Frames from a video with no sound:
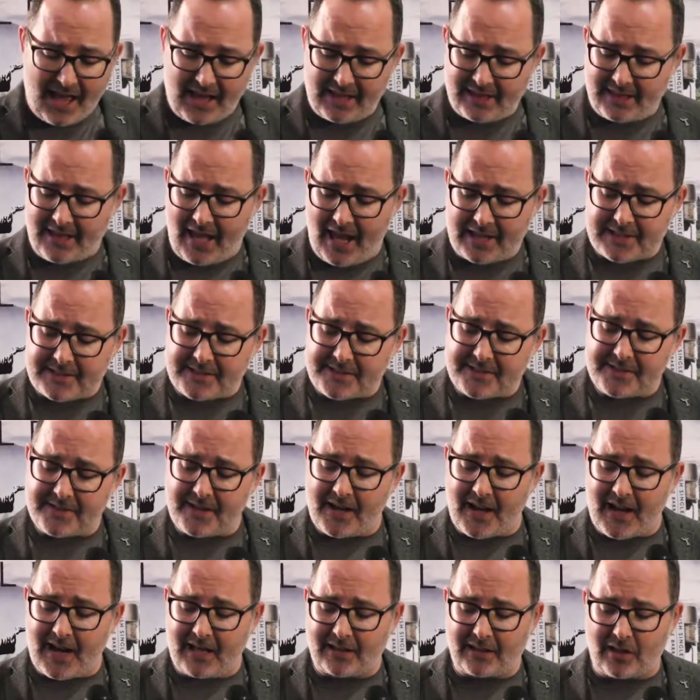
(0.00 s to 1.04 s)
Next,
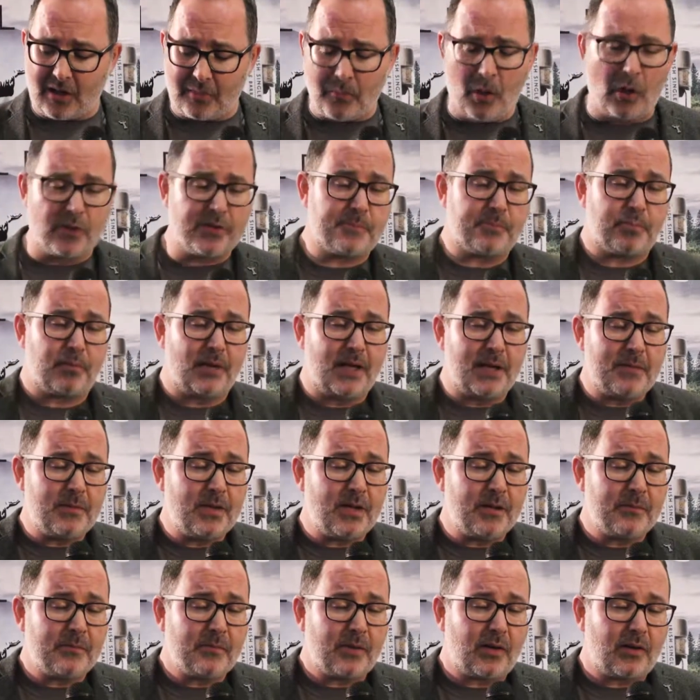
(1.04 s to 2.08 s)
and our most
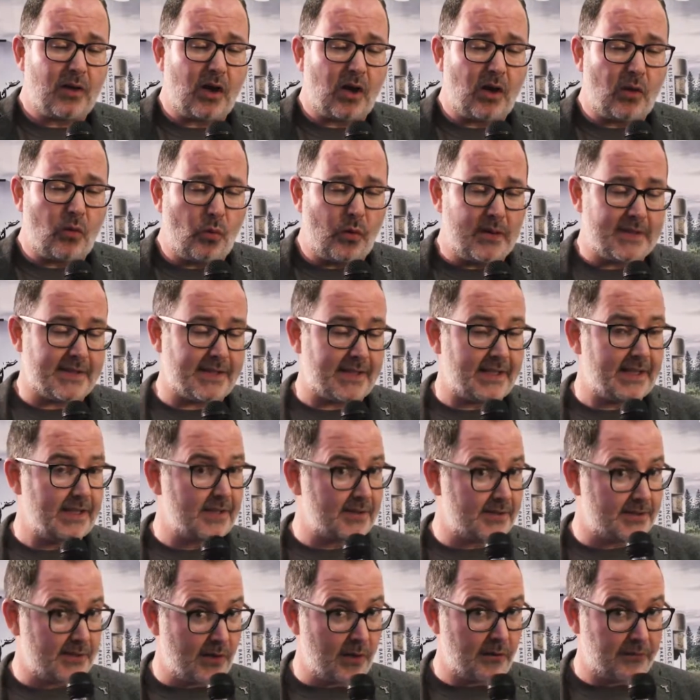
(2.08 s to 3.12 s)
premium whiskey
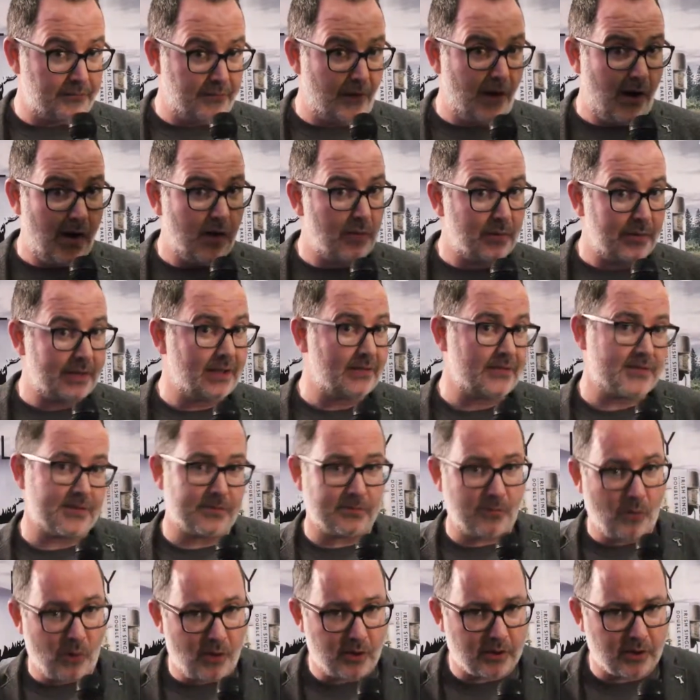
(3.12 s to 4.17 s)
so far, we'll have
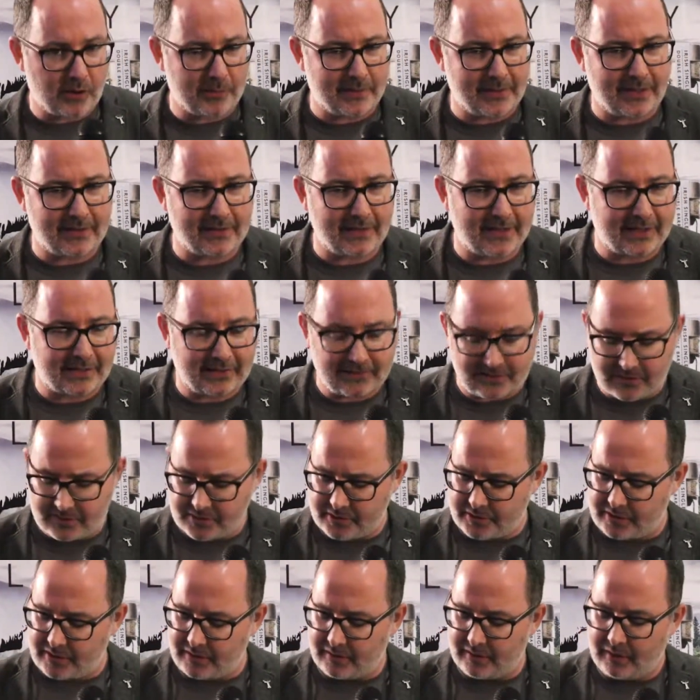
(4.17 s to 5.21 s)
some more coming out later
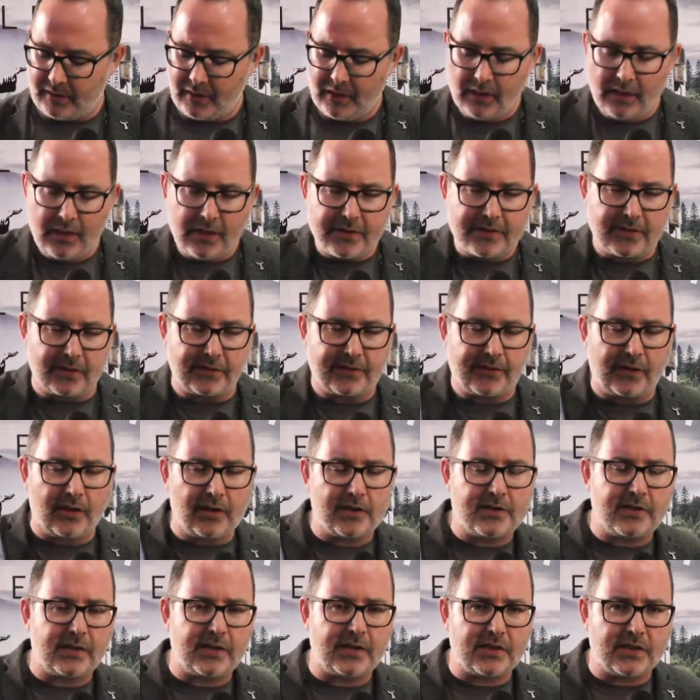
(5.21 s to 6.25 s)
this year, is our
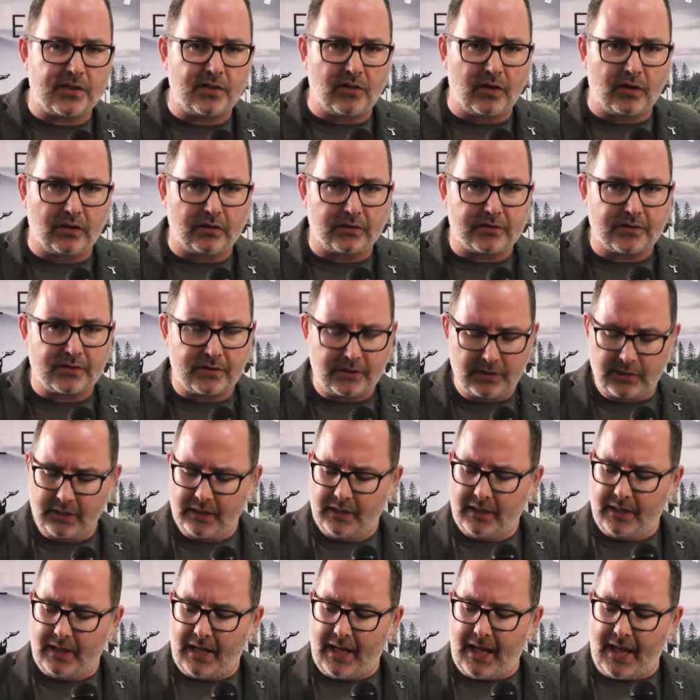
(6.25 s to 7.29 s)
13-year-old.
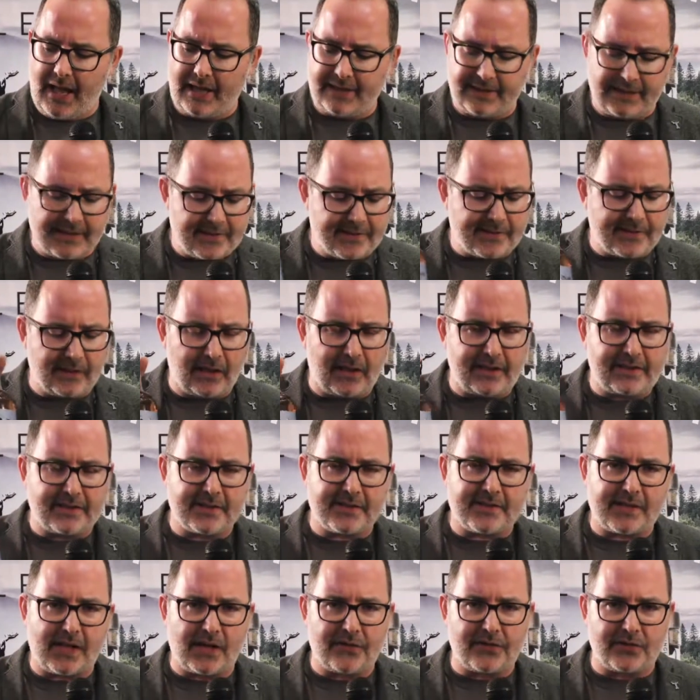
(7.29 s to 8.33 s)
This, like the
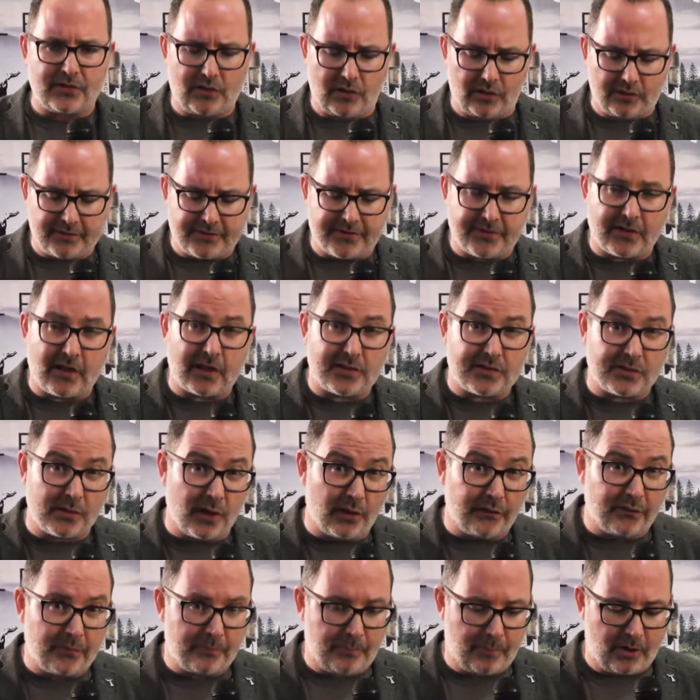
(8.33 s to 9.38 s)
7-year-old, starts
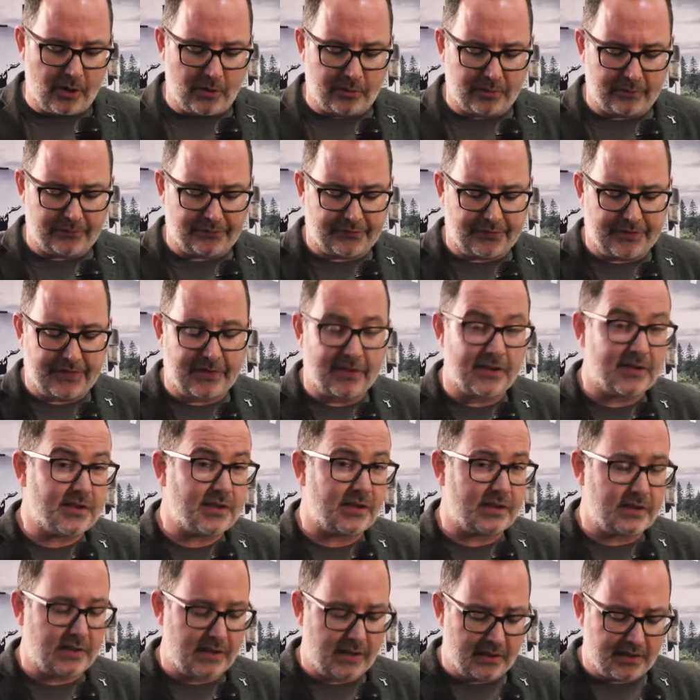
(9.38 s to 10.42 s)
off in bourbon for
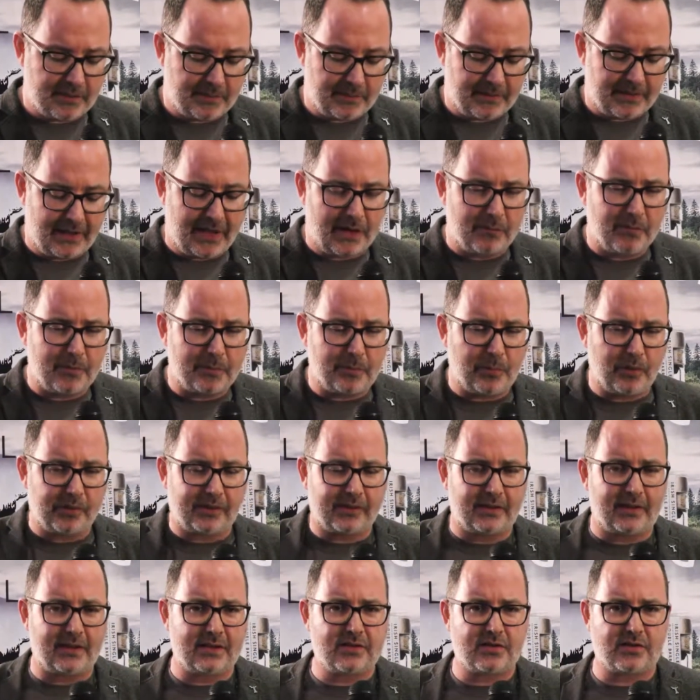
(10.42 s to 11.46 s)
13 years, but then we put
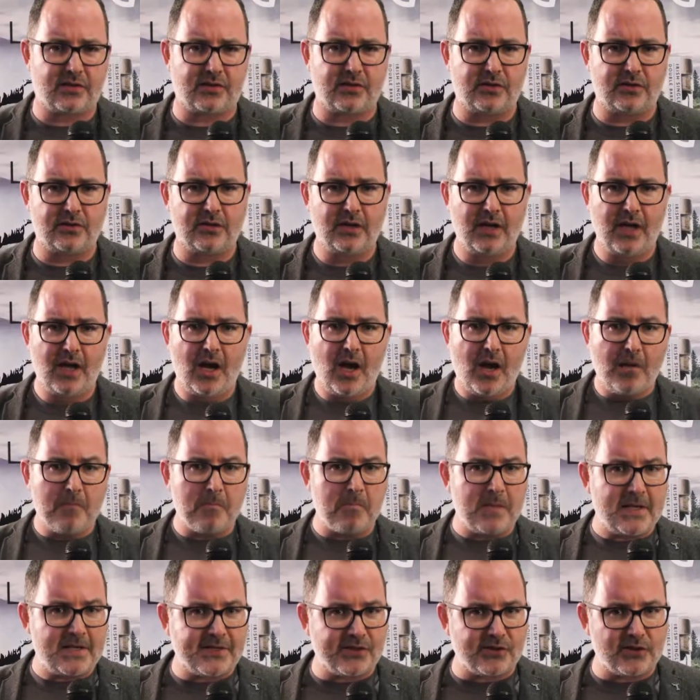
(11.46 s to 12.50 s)
it into
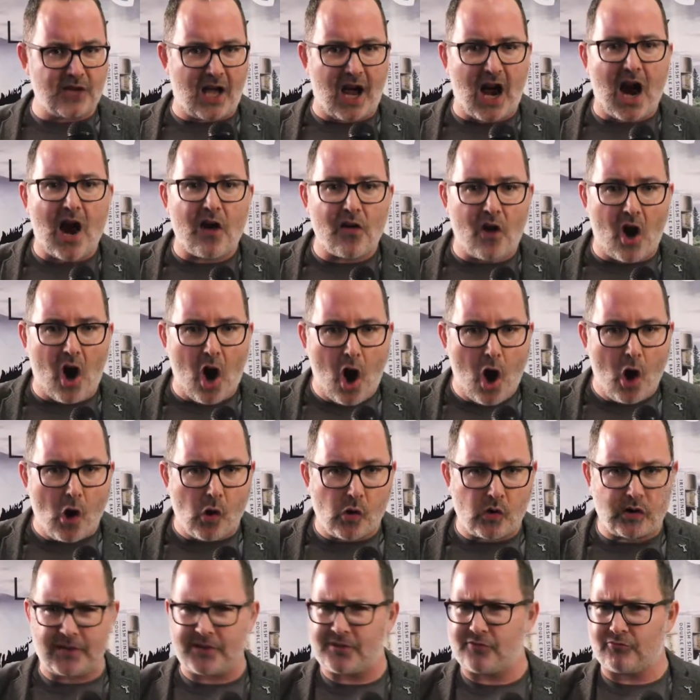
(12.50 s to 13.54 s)
Mizunara
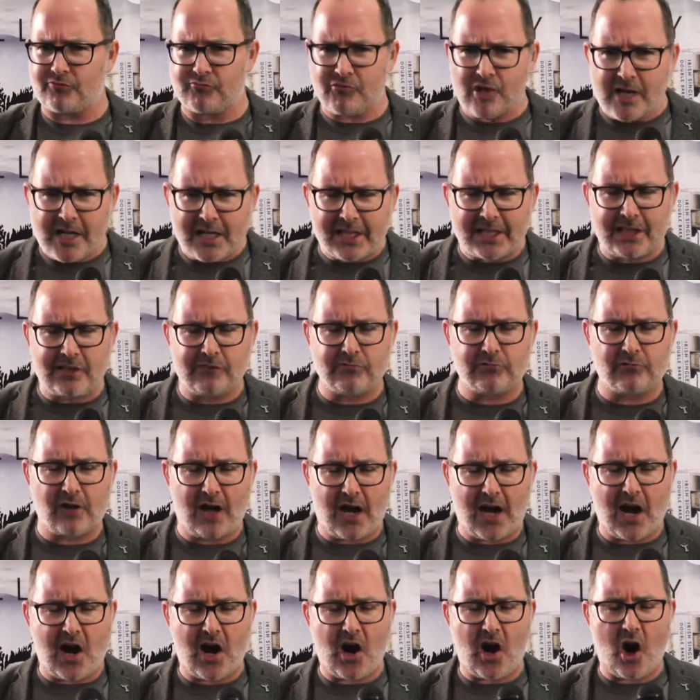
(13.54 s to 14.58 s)
oak, this really
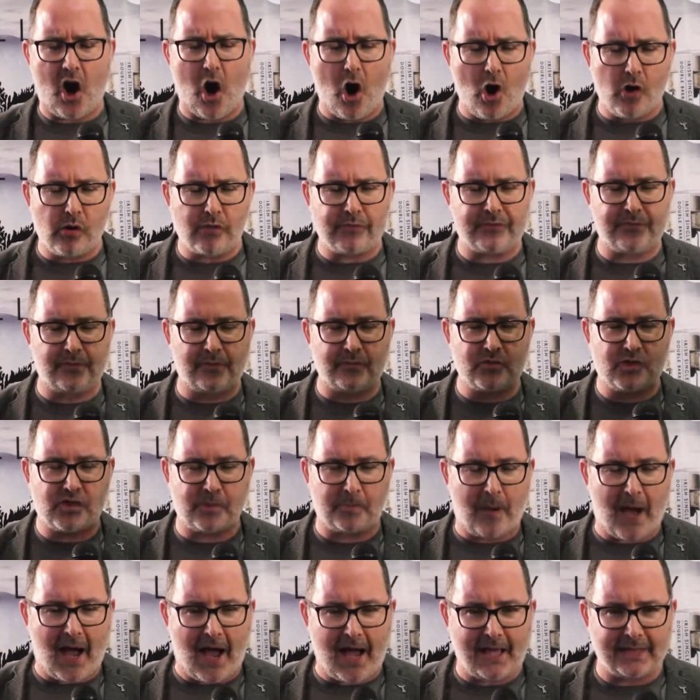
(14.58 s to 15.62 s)
rare oak from
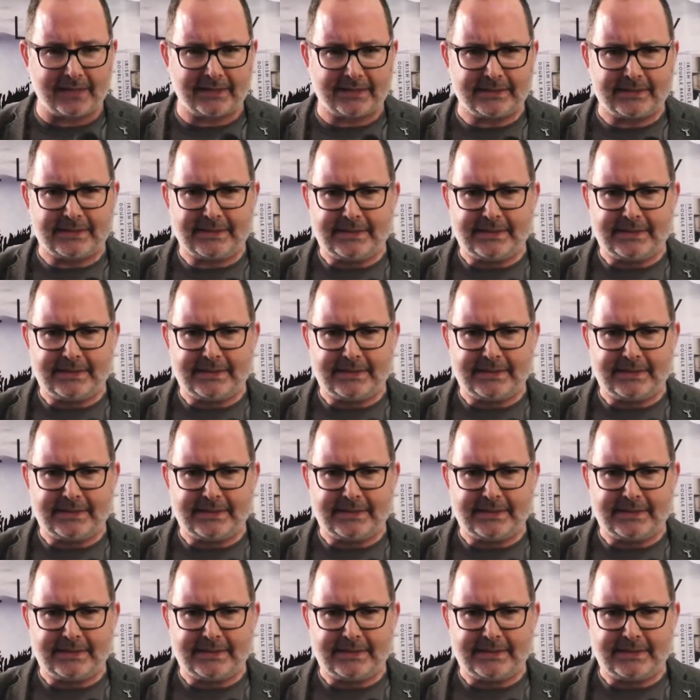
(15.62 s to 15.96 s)
Japan.